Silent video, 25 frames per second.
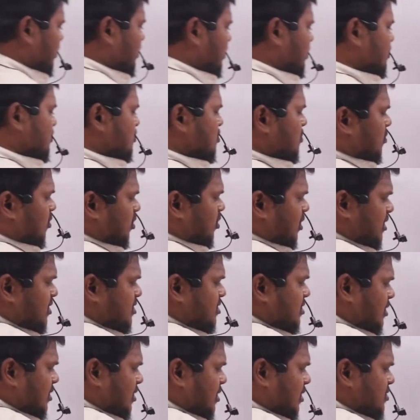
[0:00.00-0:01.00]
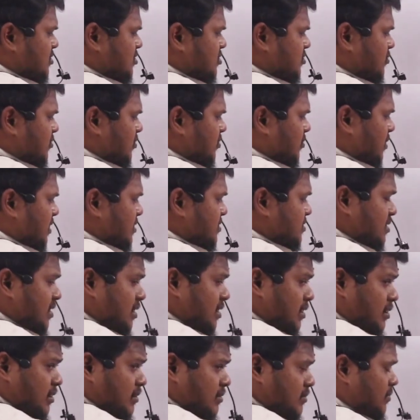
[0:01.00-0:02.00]
So potential consumed by
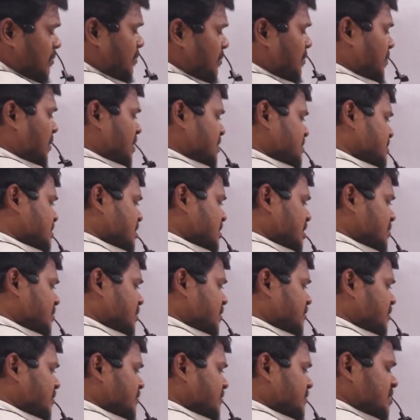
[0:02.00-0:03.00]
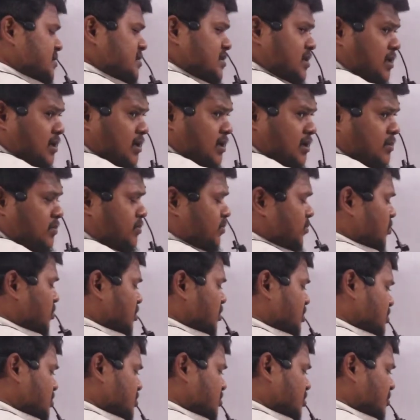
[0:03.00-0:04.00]
cell plus EMF of the cell,
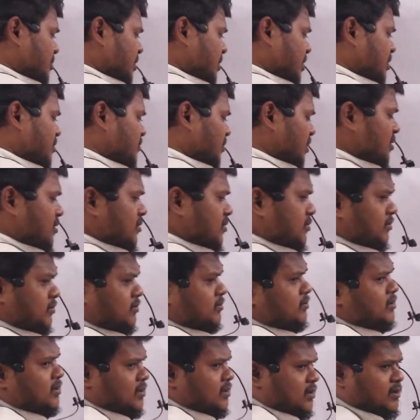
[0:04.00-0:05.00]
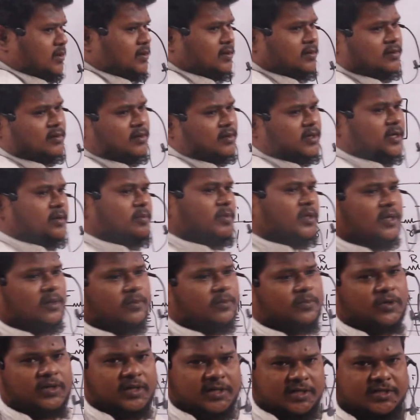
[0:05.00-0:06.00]
both should be equal to terminal
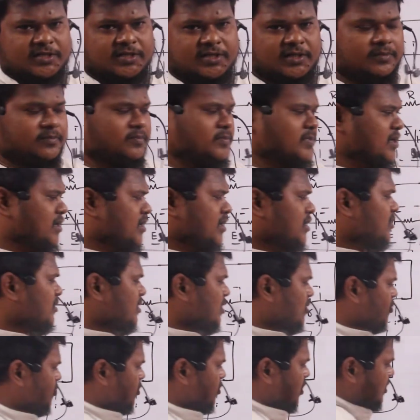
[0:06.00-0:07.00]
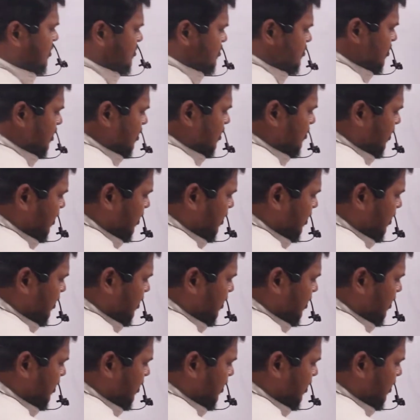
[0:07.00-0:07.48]
potential. And now what is meant by